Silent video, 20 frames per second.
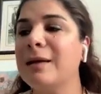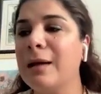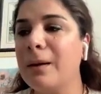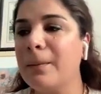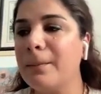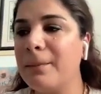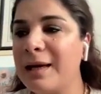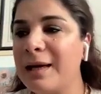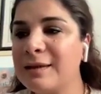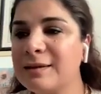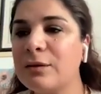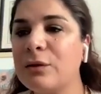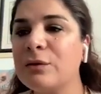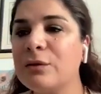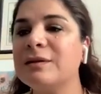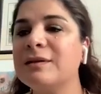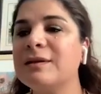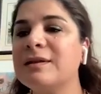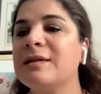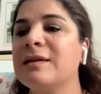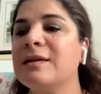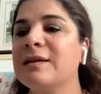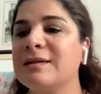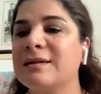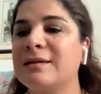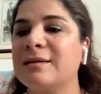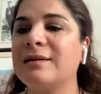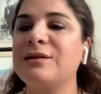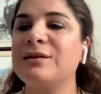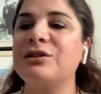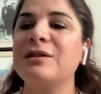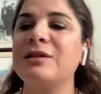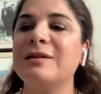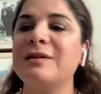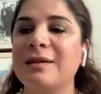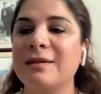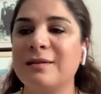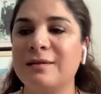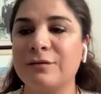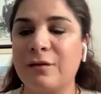based on the
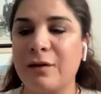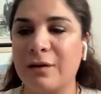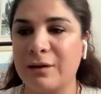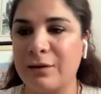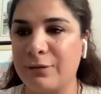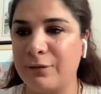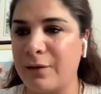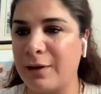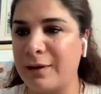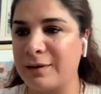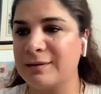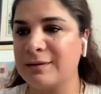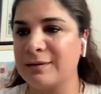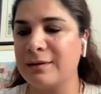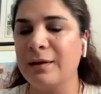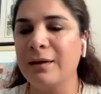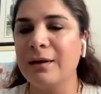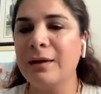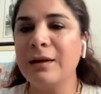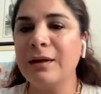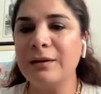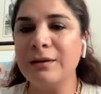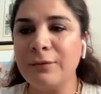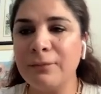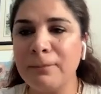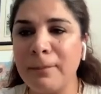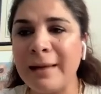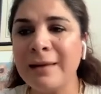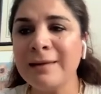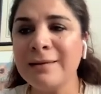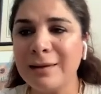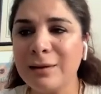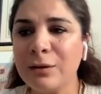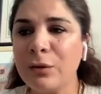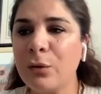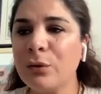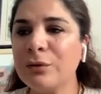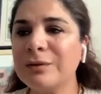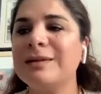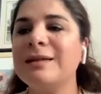synergetic drug effects. Depending
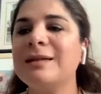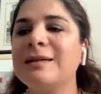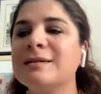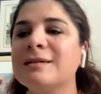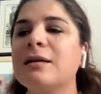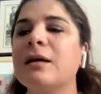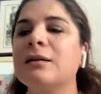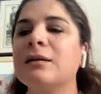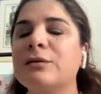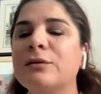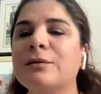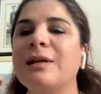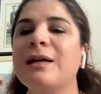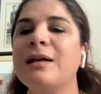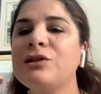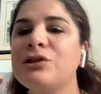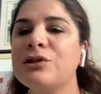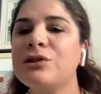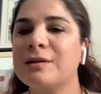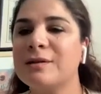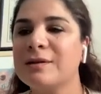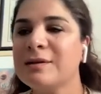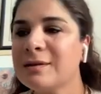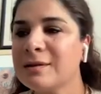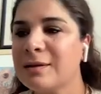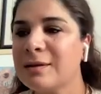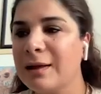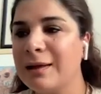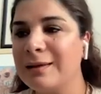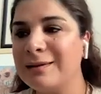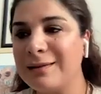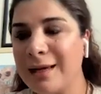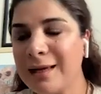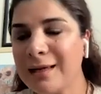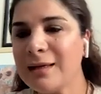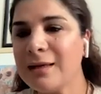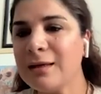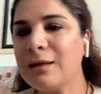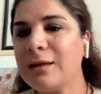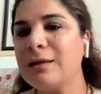on these calculations,
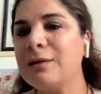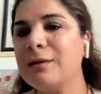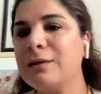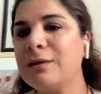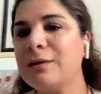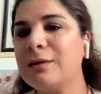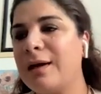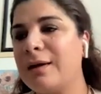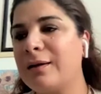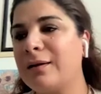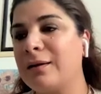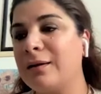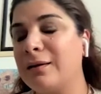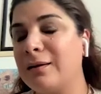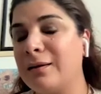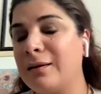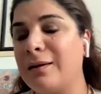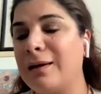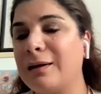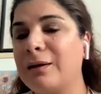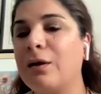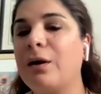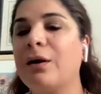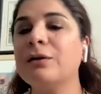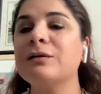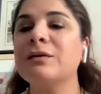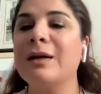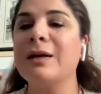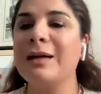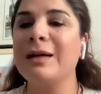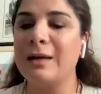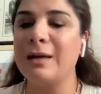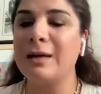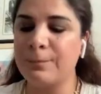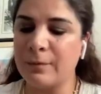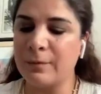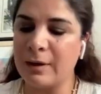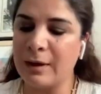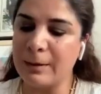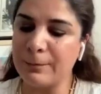taking into account
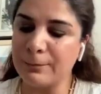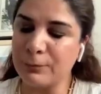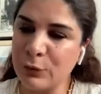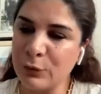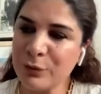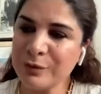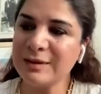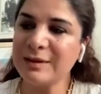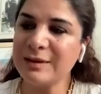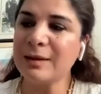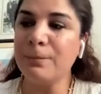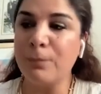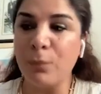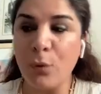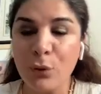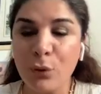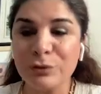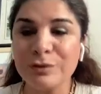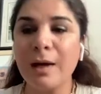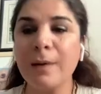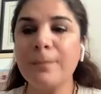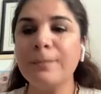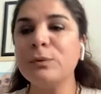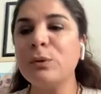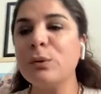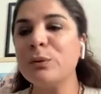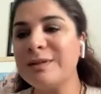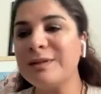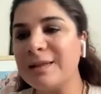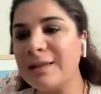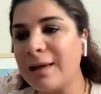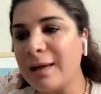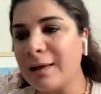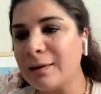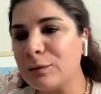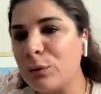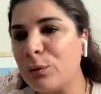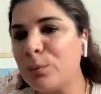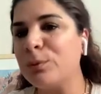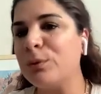both hypnotic
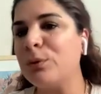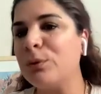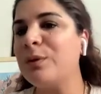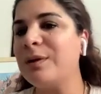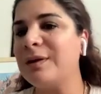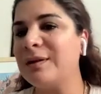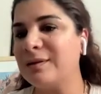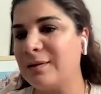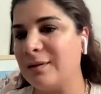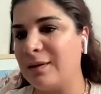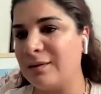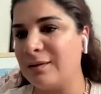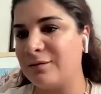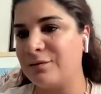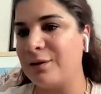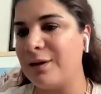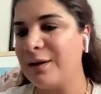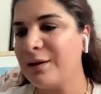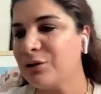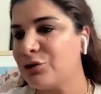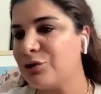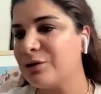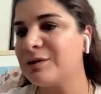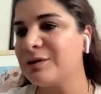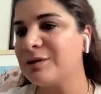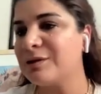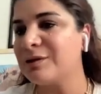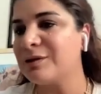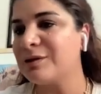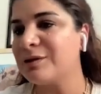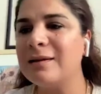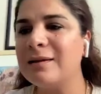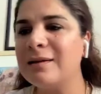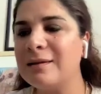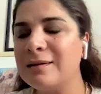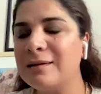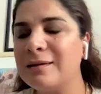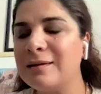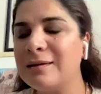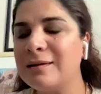and opioid interactions,
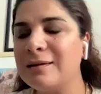it